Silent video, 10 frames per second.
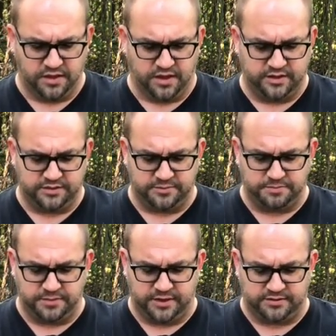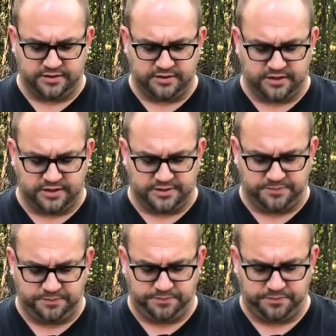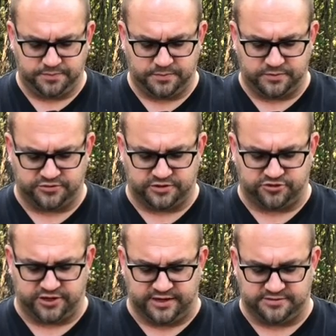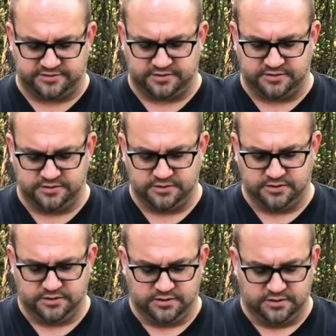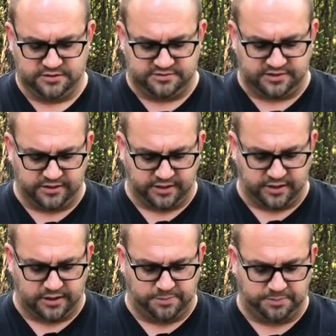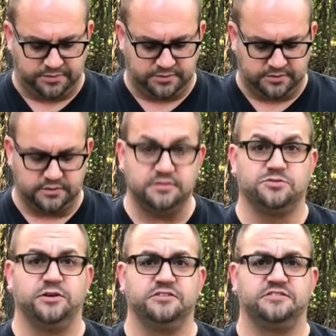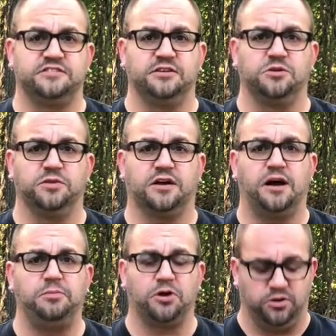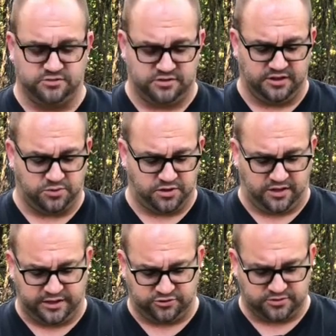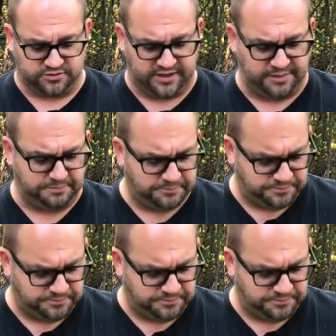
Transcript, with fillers: And he did he did uh, suggest sealing it up so I just sealed it with a couple coats of liquid electrical tape.